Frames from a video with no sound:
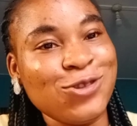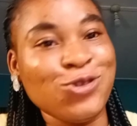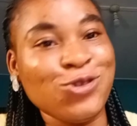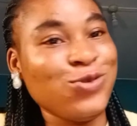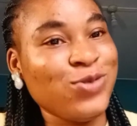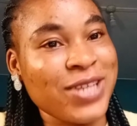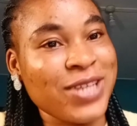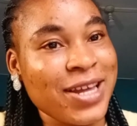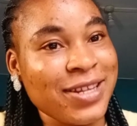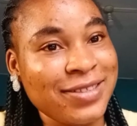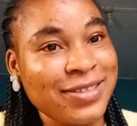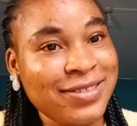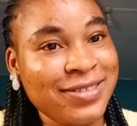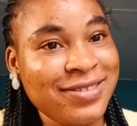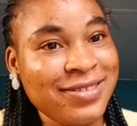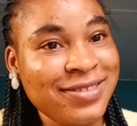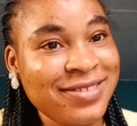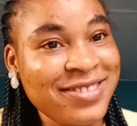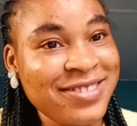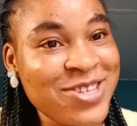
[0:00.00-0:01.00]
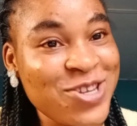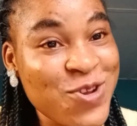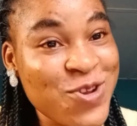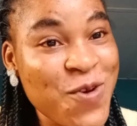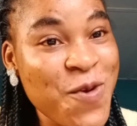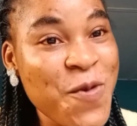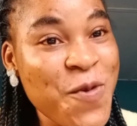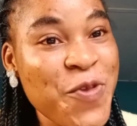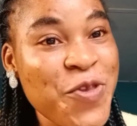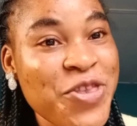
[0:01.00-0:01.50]
do dance, you
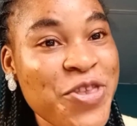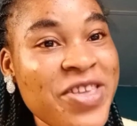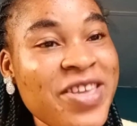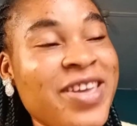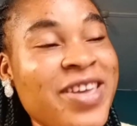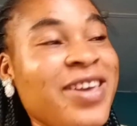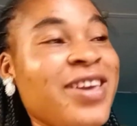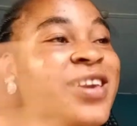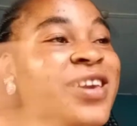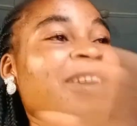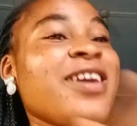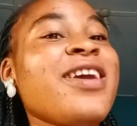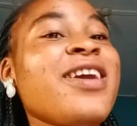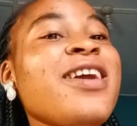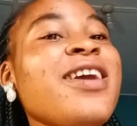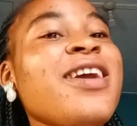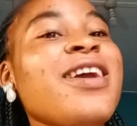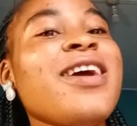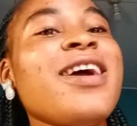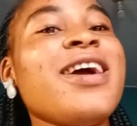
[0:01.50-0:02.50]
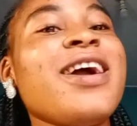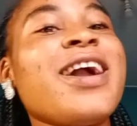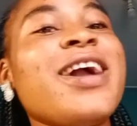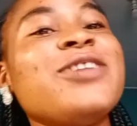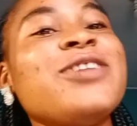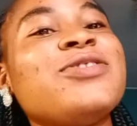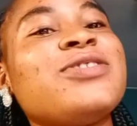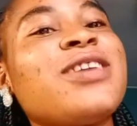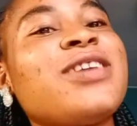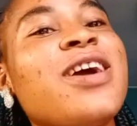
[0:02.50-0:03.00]
know. I can't
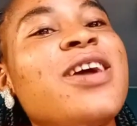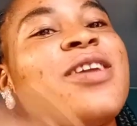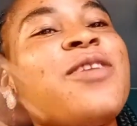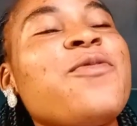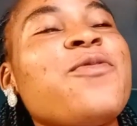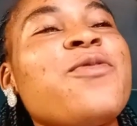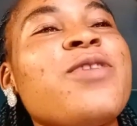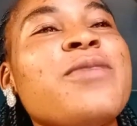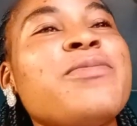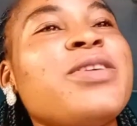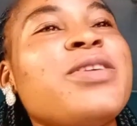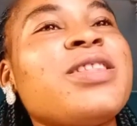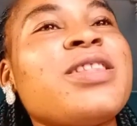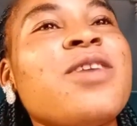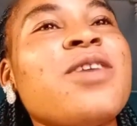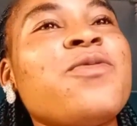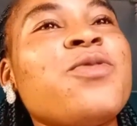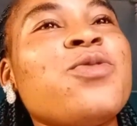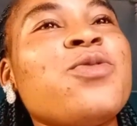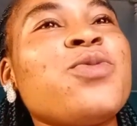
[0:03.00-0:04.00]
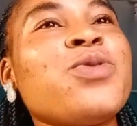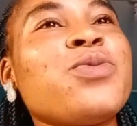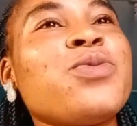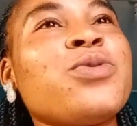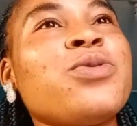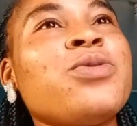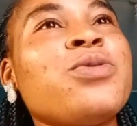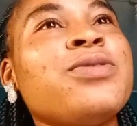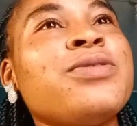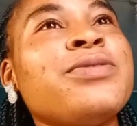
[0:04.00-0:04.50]
just carry phone and be interviewing
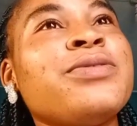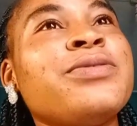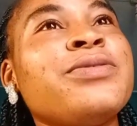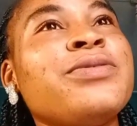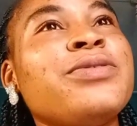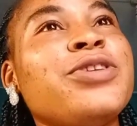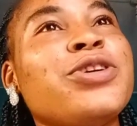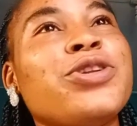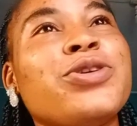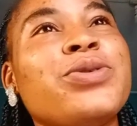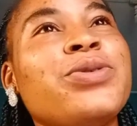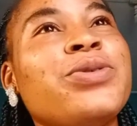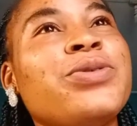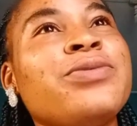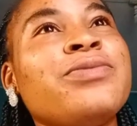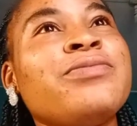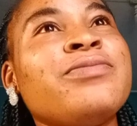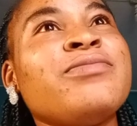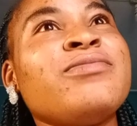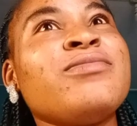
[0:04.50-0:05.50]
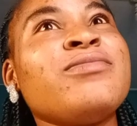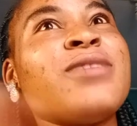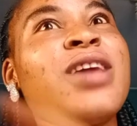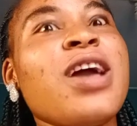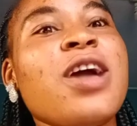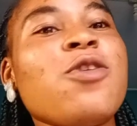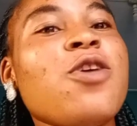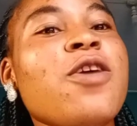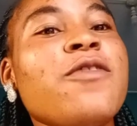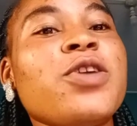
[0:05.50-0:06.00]
people, you know.
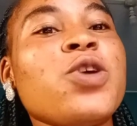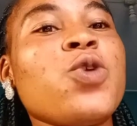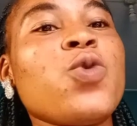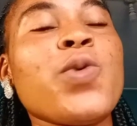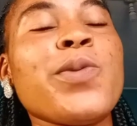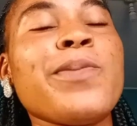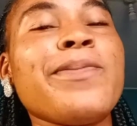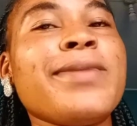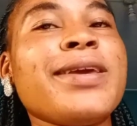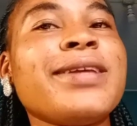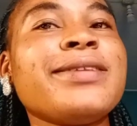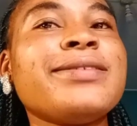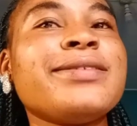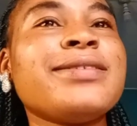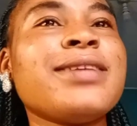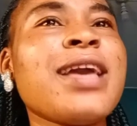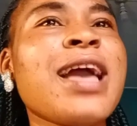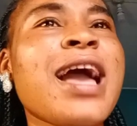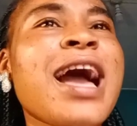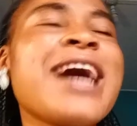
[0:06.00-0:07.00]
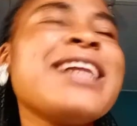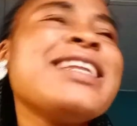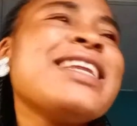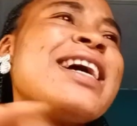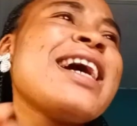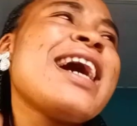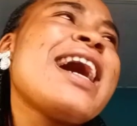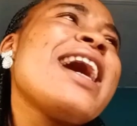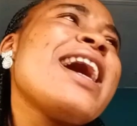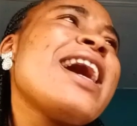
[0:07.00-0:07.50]
I don't have the equipment.
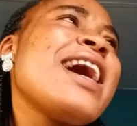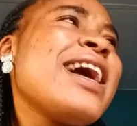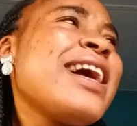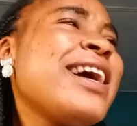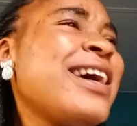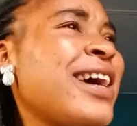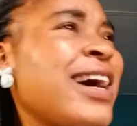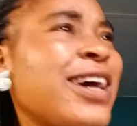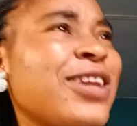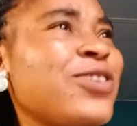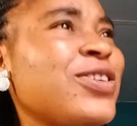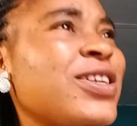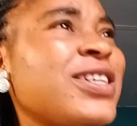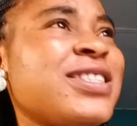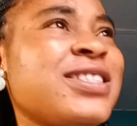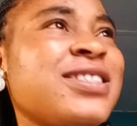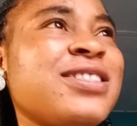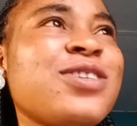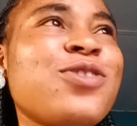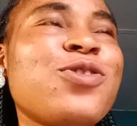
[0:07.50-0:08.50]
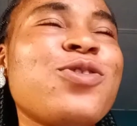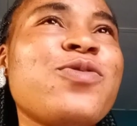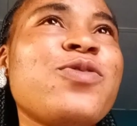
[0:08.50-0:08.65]
And another thing, first